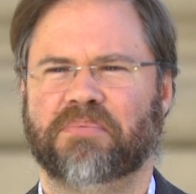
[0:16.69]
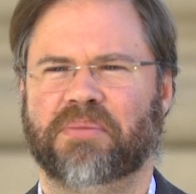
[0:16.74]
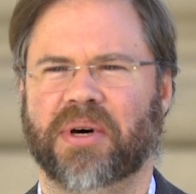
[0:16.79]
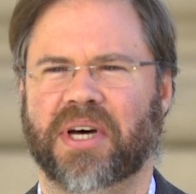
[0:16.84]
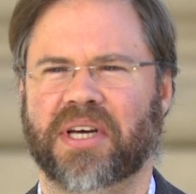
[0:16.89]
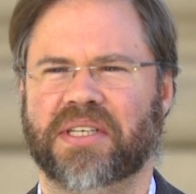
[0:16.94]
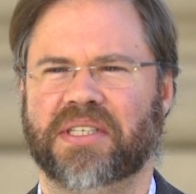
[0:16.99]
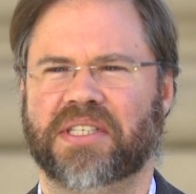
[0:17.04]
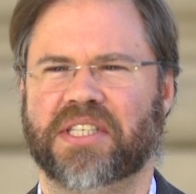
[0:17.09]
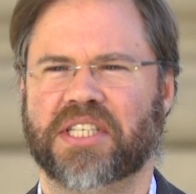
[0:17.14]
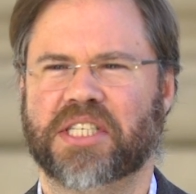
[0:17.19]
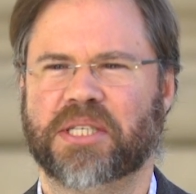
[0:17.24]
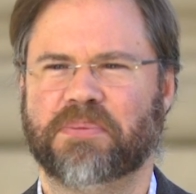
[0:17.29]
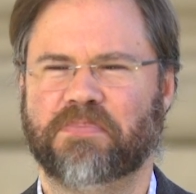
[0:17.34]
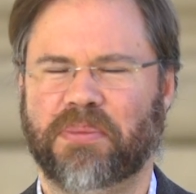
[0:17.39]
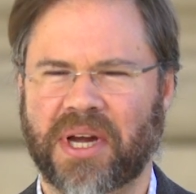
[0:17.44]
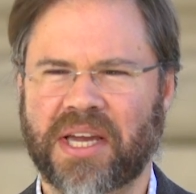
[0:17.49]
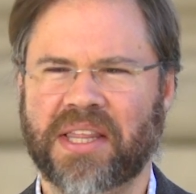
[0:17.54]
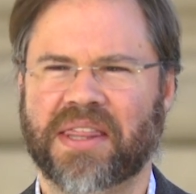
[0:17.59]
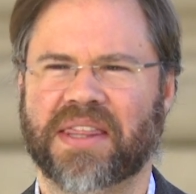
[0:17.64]
But
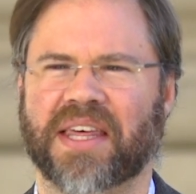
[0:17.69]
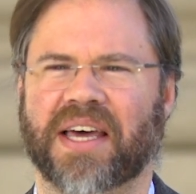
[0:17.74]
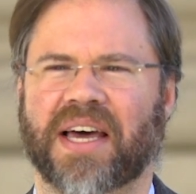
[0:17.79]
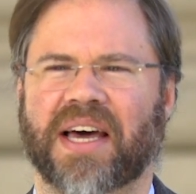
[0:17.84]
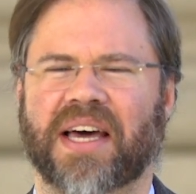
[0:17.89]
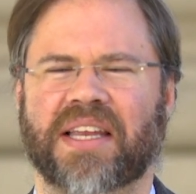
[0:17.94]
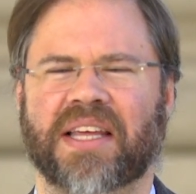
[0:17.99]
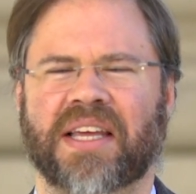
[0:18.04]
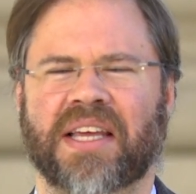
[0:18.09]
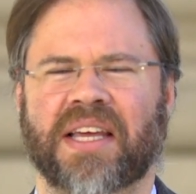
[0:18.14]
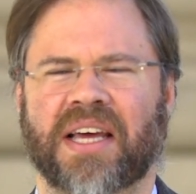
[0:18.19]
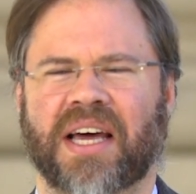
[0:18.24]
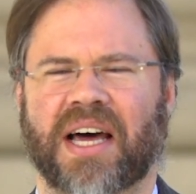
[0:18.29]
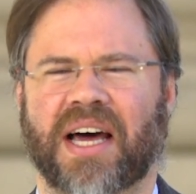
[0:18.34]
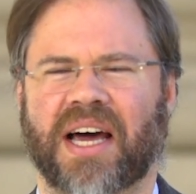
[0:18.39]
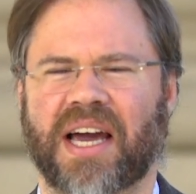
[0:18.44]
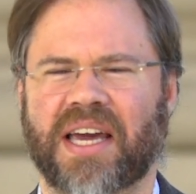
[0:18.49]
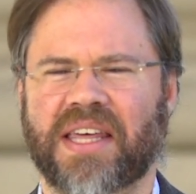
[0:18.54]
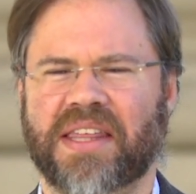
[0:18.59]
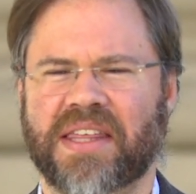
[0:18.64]
despite that,
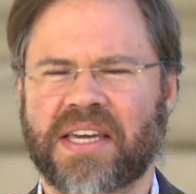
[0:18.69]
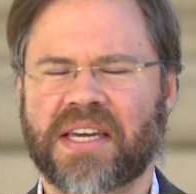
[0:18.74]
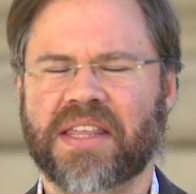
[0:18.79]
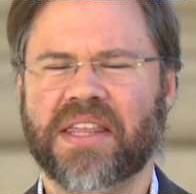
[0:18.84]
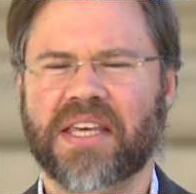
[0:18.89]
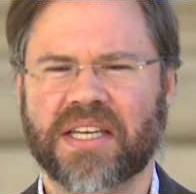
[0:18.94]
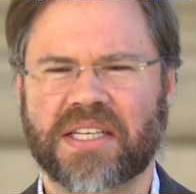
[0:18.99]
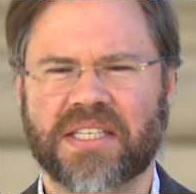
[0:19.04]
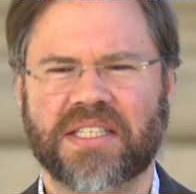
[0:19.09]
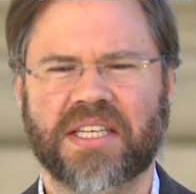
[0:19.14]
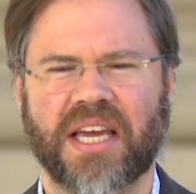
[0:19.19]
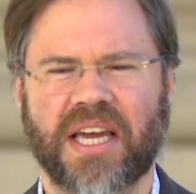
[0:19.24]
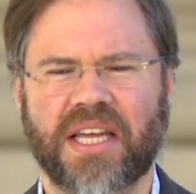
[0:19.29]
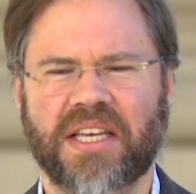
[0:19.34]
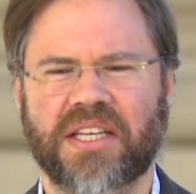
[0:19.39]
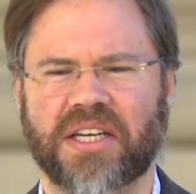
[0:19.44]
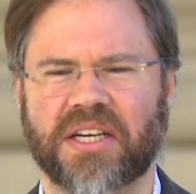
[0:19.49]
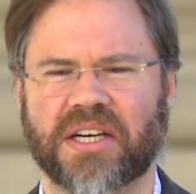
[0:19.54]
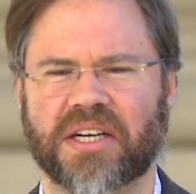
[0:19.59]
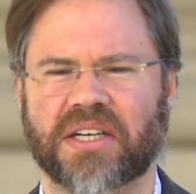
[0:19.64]
I think that in
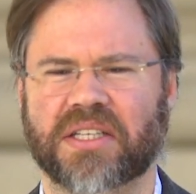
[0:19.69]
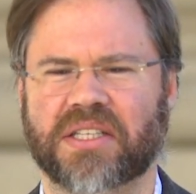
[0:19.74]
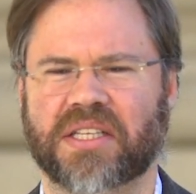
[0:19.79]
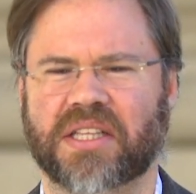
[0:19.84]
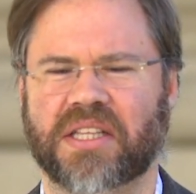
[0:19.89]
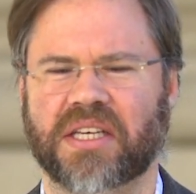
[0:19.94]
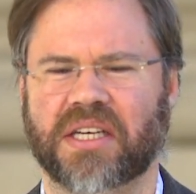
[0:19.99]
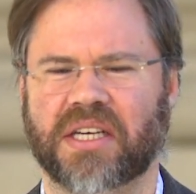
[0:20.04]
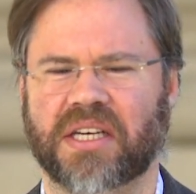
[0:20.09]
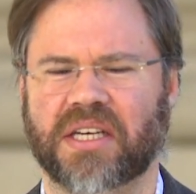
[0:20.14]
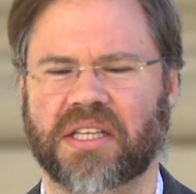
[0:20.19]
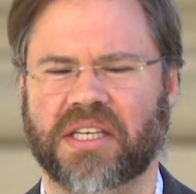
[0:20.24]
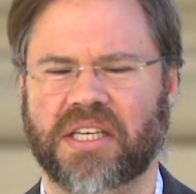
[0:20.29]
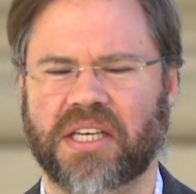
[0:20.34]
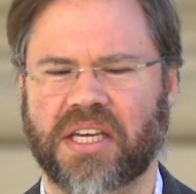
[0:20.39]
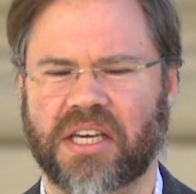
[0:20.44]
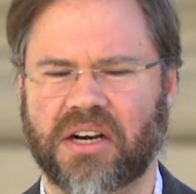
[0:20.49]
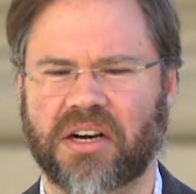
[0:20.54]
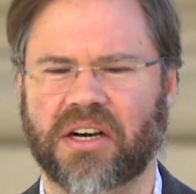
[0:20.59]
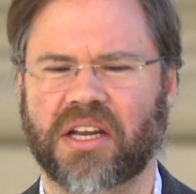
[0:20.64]
10 years, the,
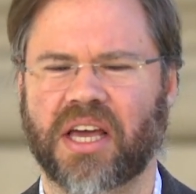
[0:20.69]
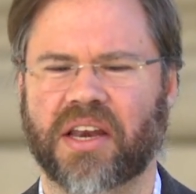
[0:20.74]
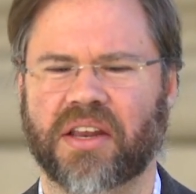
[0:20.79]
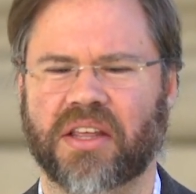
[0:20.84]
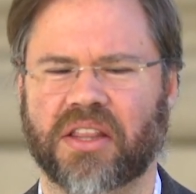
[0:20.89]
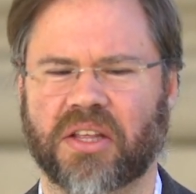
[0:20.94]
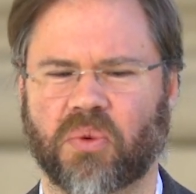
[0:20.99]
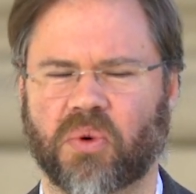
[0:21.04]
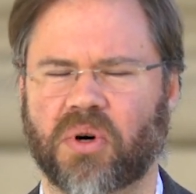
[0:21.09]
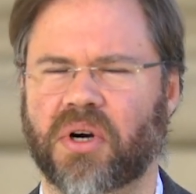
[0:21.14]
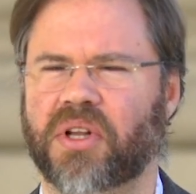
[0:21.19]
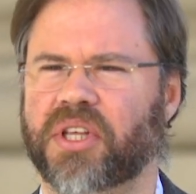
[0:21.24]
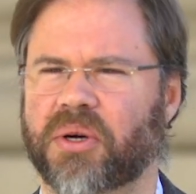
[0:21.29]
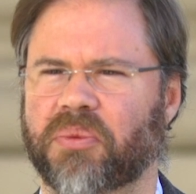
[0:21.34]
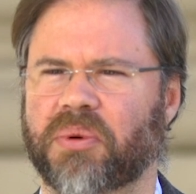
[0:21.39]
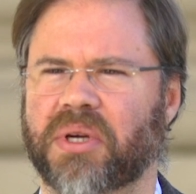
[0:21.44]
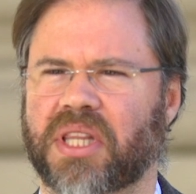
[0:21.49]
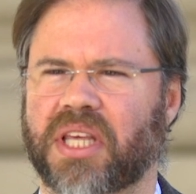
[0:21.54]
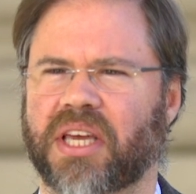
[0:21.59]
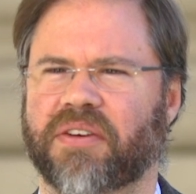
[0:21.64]
the internet and the world
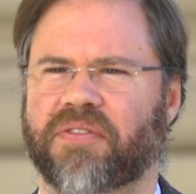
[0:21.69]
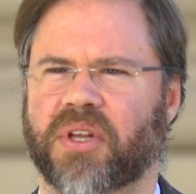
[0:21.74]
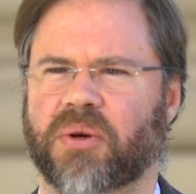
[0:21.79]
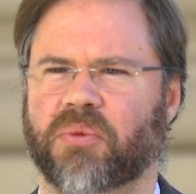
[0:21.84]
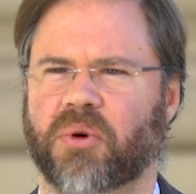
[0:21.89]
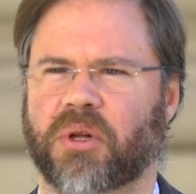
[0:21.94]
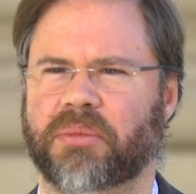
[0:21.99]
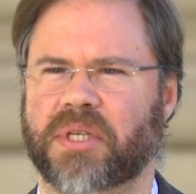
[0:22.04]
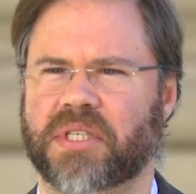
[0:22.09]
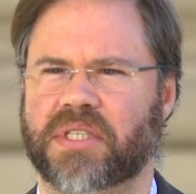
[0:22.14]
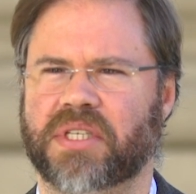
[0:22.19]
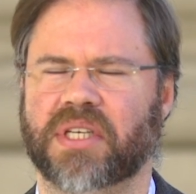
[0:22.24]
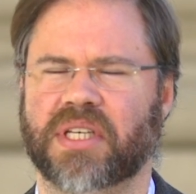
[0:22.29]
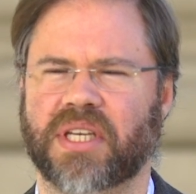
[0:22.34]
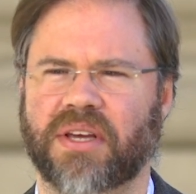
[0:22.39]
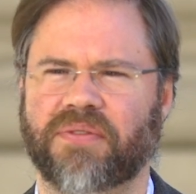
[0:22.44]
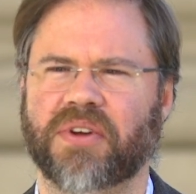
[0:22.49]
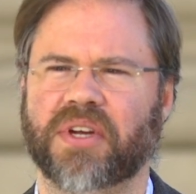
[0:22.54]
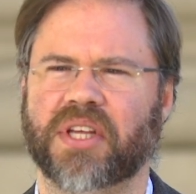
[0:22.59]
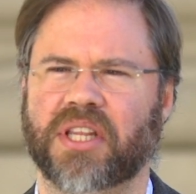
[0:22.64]
that we live in will be
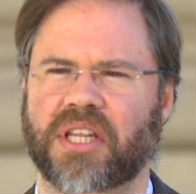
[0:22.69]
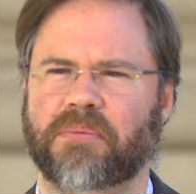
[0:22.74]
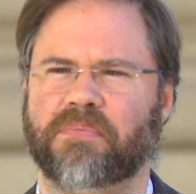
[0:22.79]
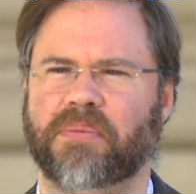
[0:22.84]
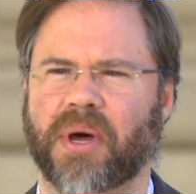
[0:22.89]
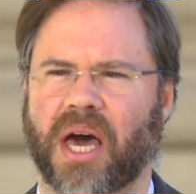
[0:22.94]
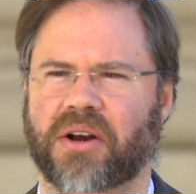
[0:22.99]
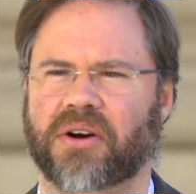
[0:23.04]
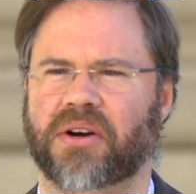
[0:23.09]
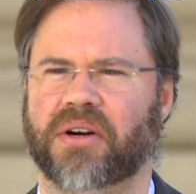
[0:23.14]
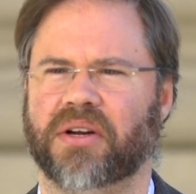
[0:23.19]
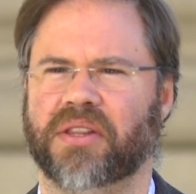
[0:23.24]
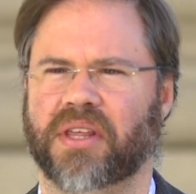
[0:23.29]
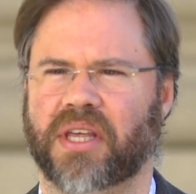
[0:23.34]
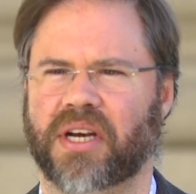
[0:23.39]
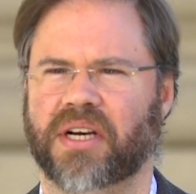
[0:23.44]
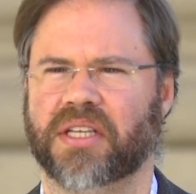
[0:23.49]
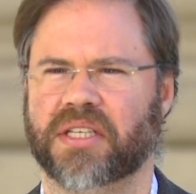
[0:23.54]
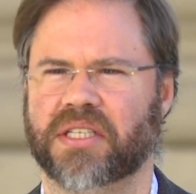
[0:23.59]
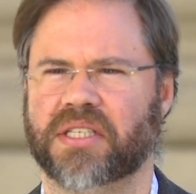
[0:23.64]
significantly better
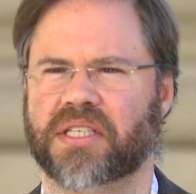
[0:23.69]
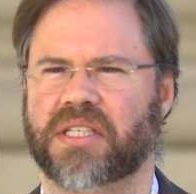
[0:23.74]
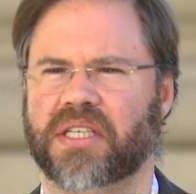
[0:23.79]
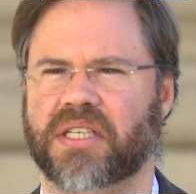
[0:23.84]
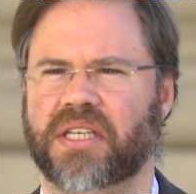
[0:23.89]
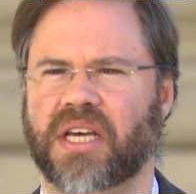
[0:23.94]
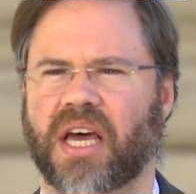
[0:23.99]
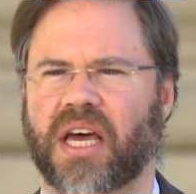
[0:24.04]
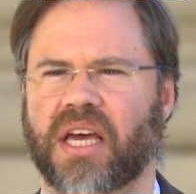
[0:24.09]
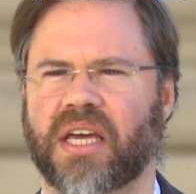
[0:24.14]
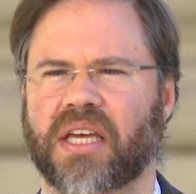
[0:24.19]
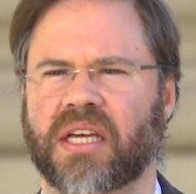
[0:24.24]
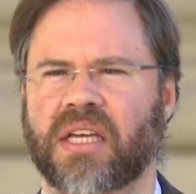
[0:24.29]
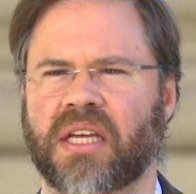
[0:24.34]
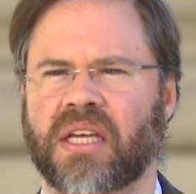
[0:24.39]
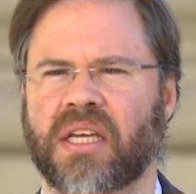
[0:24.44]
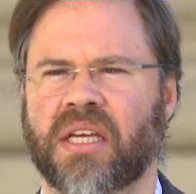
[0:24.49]
than it is today.